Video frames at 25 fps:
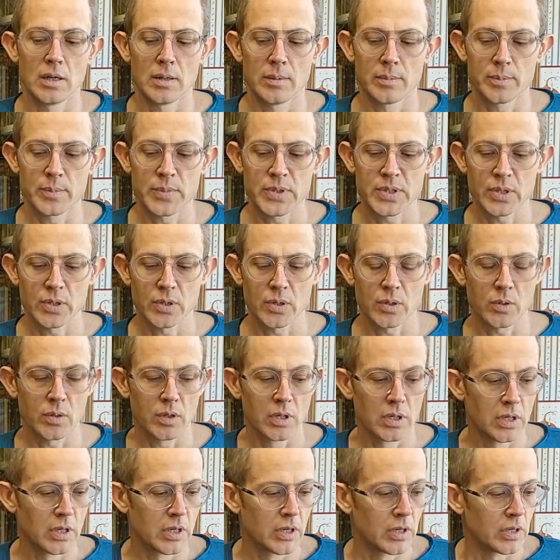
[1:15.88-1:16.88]
So
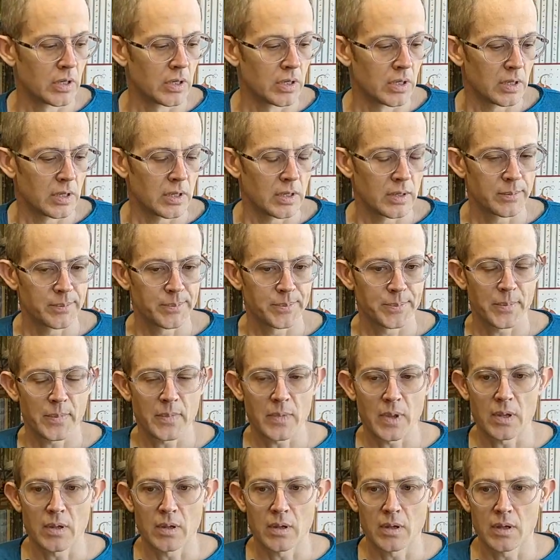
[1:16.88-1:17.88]

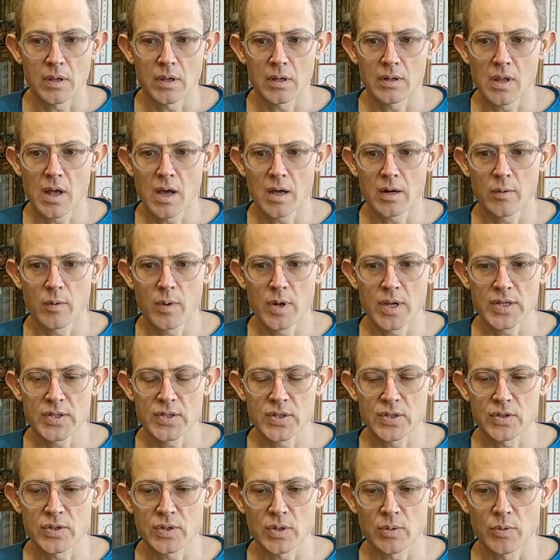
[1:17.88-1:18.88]
in a lot of ways,
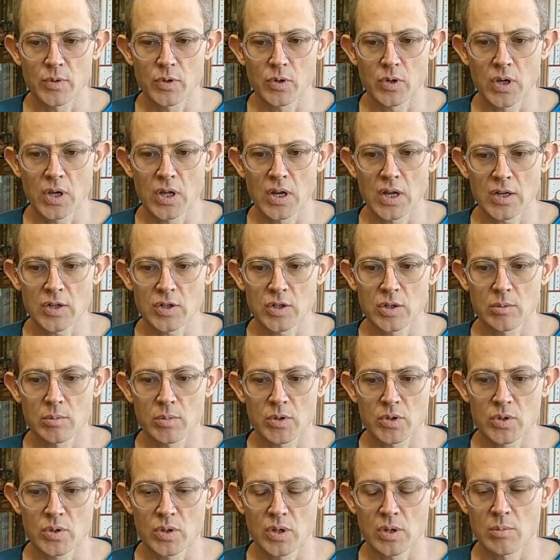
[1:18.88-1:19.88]
there's a real connection
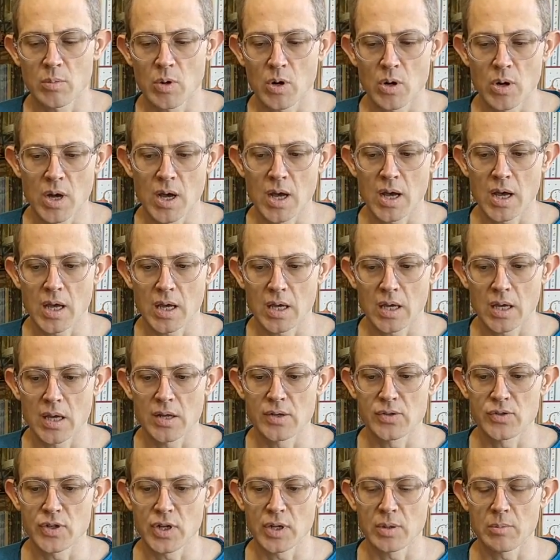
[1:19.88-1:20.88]
between Menghai
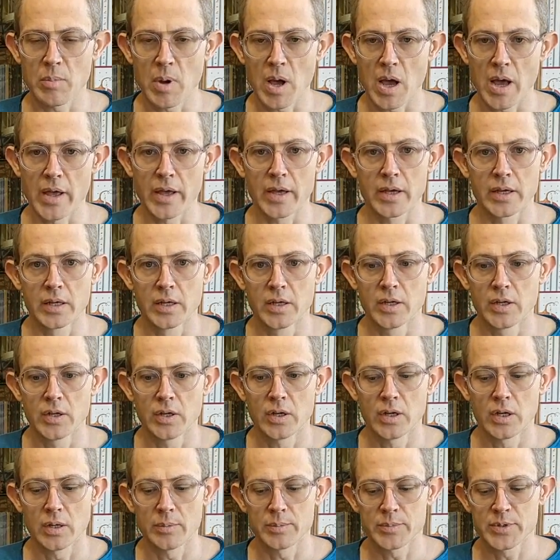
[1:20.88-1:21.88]
and Jingmai,
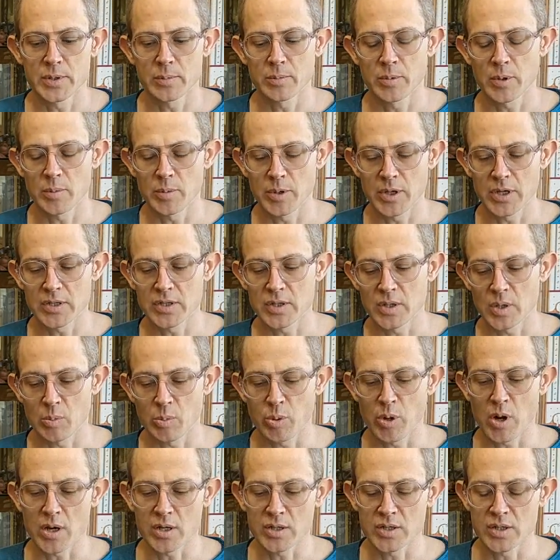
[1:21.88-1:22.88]
simply because of the
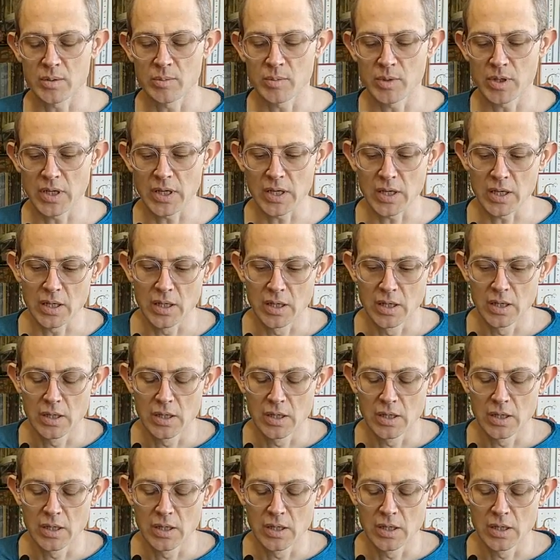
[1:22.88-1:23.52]
proximity.